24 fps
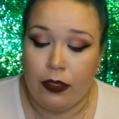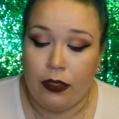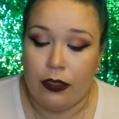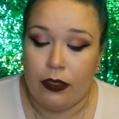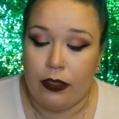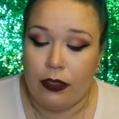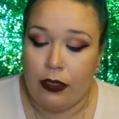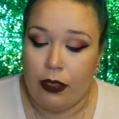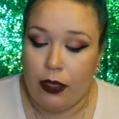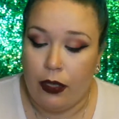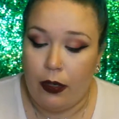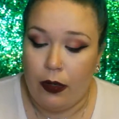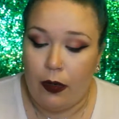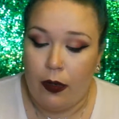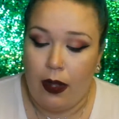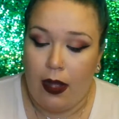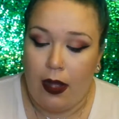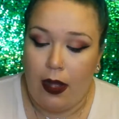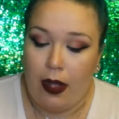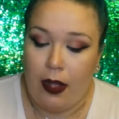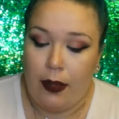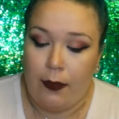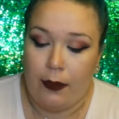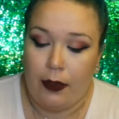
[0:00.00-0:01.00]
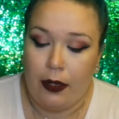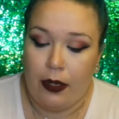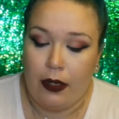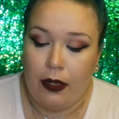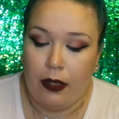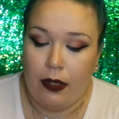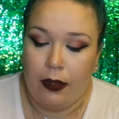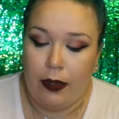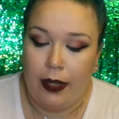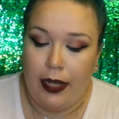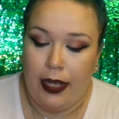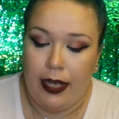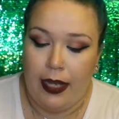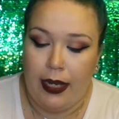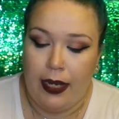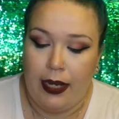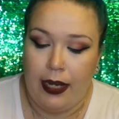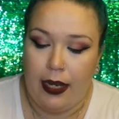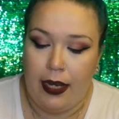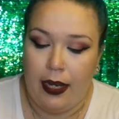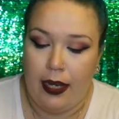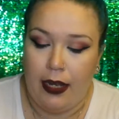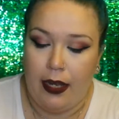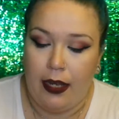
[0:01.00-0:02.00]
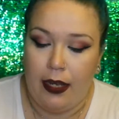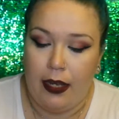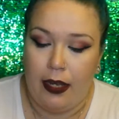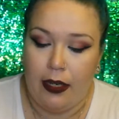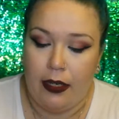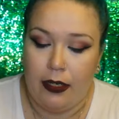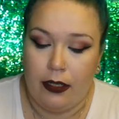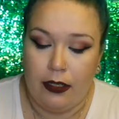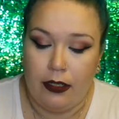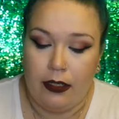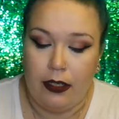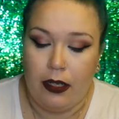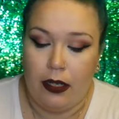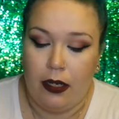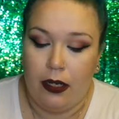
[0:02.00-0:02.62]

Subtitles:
So I'm going to go ahead and